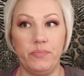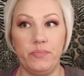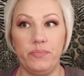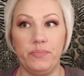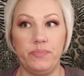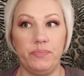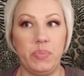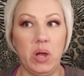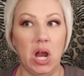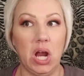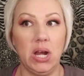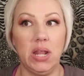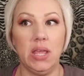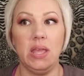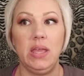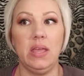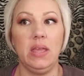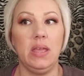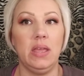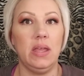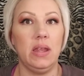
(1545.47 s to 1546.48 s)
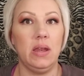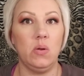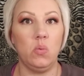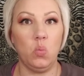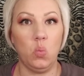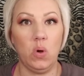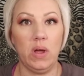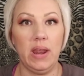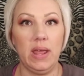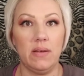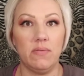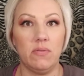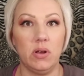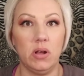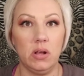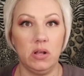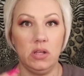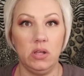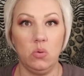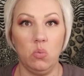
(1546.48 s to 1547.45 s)
partying, whatever,
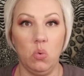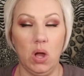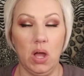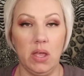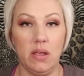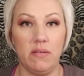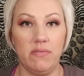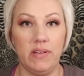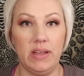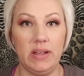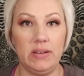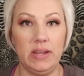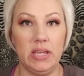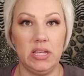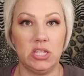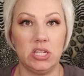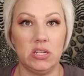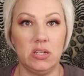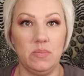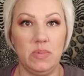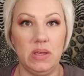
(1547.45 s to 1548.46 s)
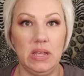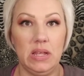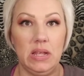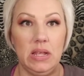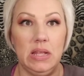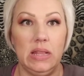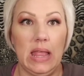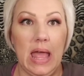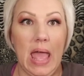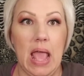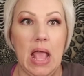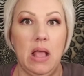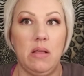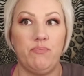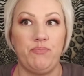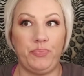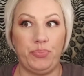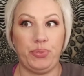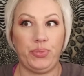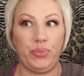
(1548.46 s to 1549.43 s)
and you want your foundation to be like
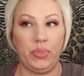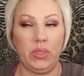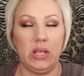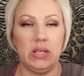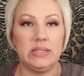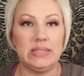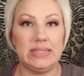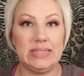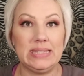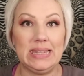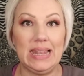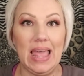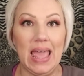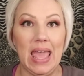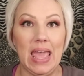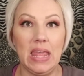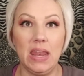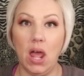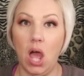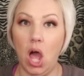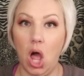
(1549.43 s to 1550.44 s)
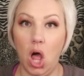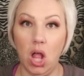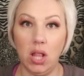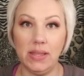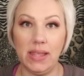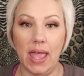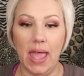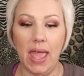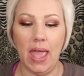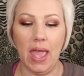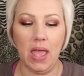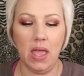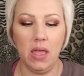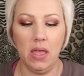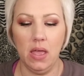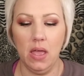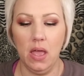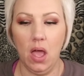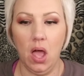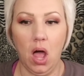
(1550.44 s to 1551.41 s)
slayed all day,
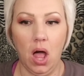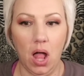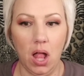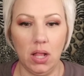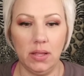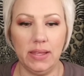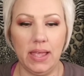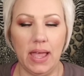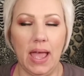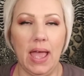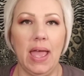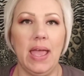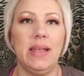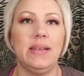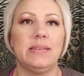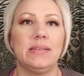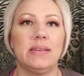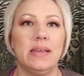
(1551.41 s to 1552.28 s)
all night.